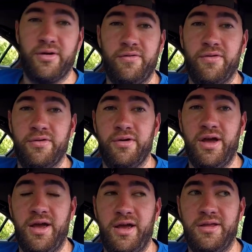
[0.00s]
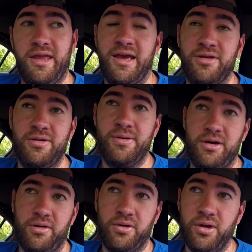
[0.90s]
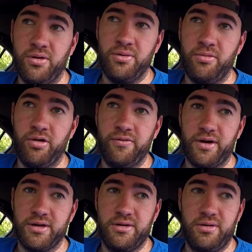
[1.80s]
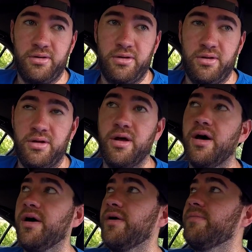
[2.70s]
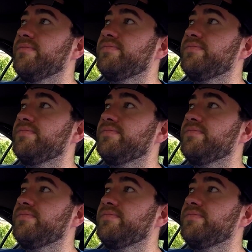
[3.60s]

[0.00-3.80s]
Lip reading: go for a daily build or more of like a